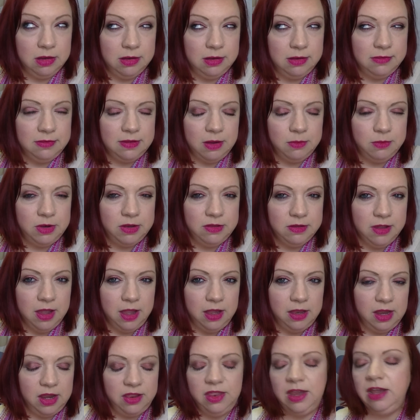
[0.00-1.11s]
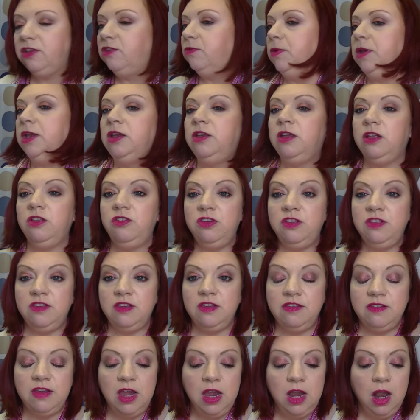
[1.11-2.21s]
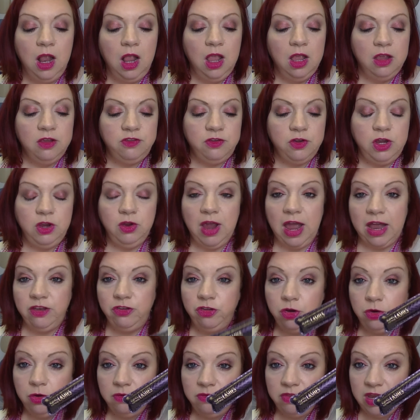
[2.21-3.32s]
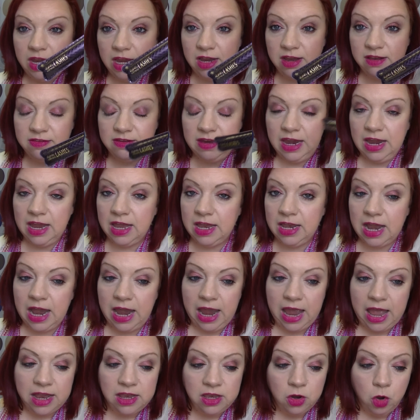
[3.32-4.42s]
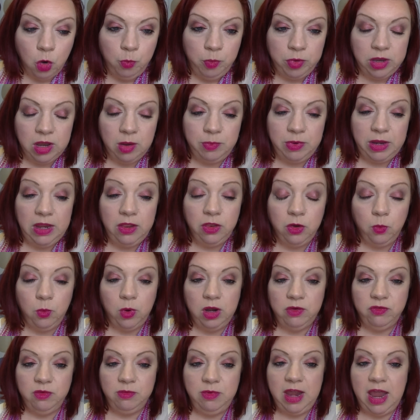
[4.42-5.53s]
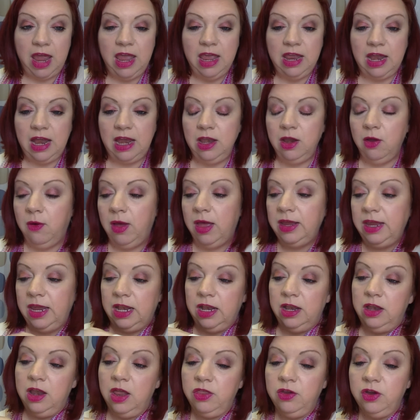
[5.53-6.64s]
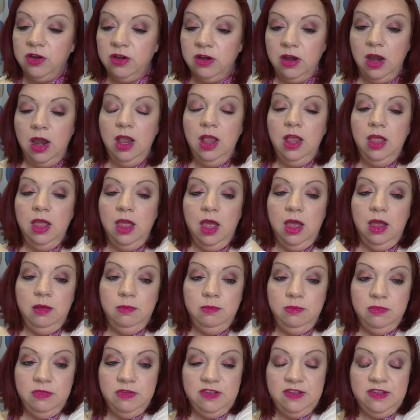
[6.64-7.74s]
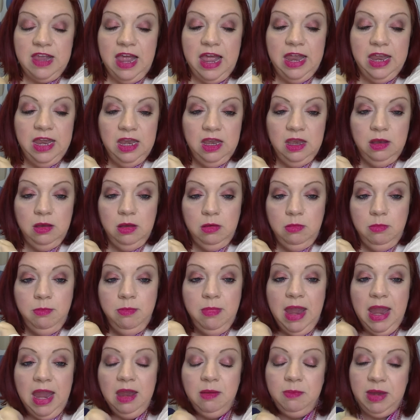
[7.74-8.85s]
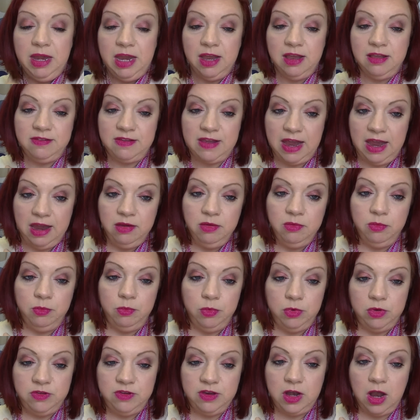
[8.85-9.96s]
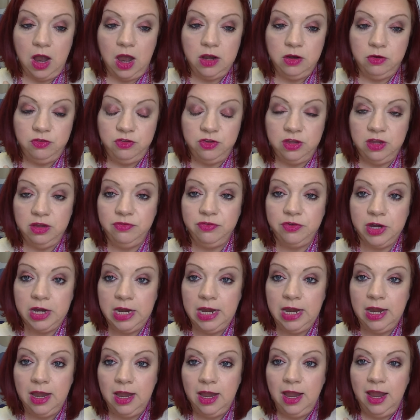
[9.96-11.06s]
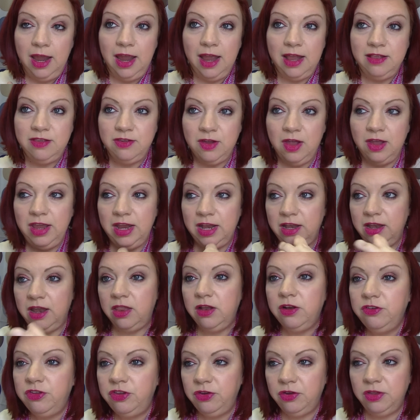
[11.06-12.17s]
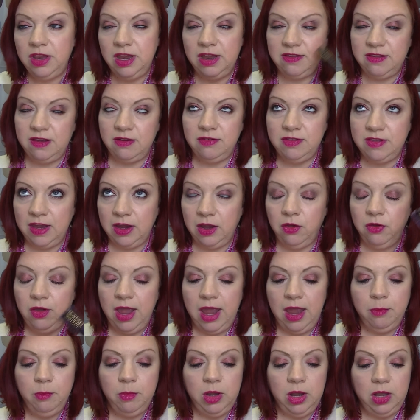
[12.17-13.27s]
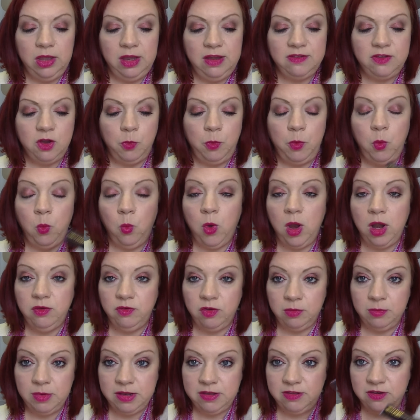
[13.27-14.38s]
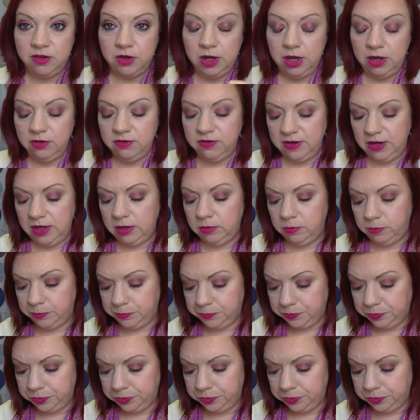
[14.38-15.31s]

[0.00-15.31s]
is that what it's called? I think Sweet Indulgences. So you got two of these and I hadn't opened up either one of them yet. And I know I'll get another um, set in May because I did auto delivery. And so I'll get another two of these. I was like, okay, I'm going to at least open one of them and start using